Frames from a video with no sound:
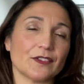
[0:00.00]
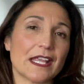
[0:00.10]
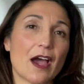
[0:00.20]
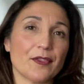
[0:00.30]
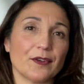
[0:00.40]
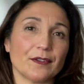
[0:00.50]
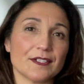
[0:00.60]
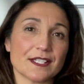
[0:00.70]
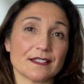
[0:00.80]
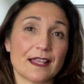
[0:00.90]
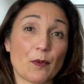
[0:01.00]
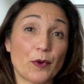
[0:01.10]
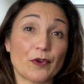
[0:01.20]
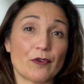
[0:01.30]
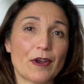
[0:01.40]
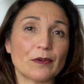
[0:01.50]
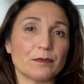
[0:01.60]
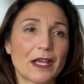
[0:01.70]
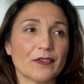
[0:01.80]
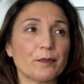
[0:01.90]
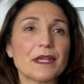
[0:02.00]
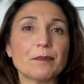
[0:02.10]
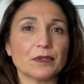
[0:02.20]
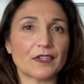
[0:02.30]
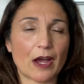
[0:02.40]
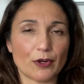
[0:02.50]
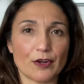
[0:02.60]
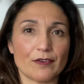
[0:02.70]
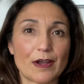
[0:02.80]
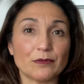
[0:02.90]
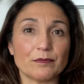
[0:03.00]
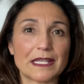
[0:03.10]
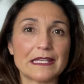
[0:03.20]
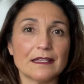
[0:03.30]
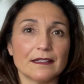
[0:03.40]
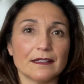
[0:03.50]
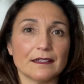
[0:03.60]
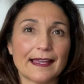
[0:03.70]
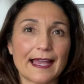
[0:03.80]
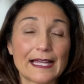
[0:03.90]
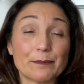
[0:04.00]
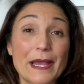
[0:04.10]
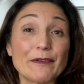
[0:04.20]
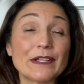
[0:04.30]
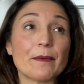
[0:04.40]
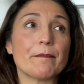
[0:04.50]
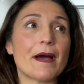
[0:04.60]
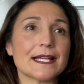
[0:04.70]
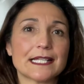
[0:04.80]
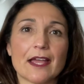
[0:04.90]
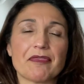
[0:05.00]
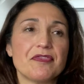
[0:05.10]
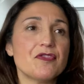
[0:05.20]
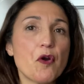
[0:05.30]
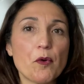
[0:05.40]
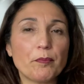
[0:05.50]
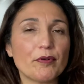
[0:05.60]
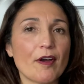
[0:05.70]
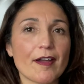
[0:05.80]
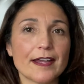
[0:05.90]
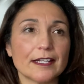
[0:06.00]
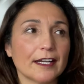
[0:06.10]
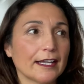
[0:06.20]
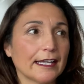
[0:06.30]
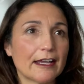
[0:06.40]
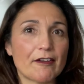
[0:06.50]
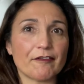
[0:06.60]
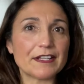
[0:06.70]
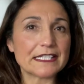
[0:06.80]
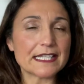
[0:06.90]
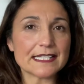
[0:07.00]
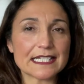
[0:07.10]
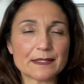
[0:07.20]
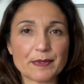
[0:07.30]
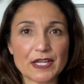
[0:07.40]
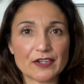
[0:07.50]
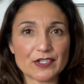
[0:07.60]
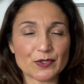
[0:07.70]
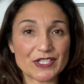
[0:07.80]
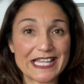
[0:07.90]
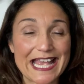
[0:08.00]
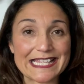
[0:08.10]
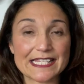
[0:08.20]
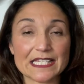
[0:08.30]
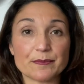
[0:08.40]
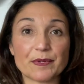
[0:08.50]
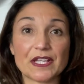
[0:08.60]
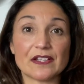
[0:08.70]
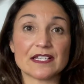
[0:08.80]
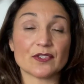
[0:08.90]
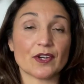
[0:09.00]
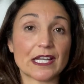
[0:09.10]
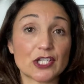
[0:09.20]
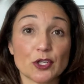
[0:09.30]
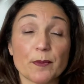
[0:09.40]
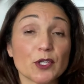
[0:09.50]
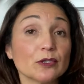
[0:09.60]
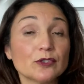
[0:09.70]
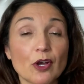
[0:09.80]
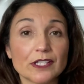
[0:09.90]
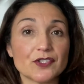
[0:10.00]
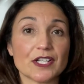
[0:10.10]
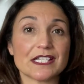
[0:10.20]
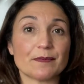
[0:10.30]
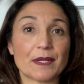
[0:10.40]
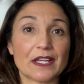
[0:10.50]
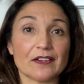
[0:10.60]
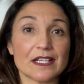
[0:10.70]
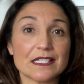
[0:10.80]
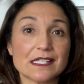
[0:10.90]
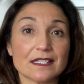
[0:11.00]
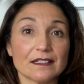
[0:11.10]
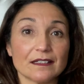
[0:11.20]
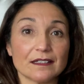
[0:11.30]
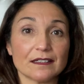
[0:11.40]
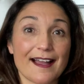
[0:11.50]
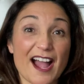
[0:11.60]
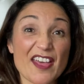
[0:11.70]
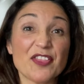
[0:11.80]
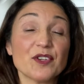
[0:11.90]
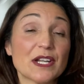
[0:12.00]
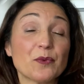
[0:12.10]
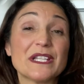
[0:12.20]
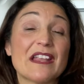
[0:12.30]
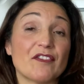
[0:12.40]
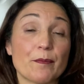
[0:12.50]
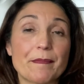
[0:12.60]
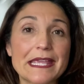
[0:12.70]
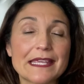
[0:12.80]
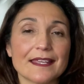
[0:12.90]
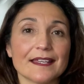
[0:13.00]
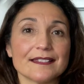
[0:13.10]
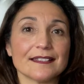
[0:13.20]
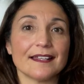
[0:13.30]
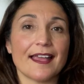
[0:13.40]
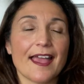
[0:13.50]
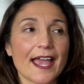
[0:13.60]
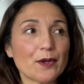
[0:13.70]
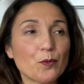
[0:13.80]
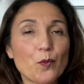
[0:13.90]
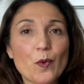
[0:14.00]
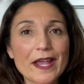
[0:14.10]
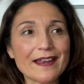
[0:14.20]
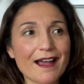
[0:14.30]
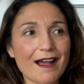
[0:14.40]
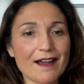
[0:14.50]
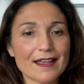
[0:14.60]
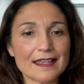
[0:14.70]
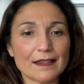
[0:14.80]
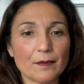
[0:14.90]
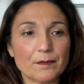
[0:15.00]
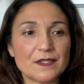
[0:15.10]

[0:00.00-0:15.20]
on the others that were around me, other people that are around me, and bearing in mind I had no prior fitness experience or dance experience or anatomical knowledge experience I thought I would never make it. And when I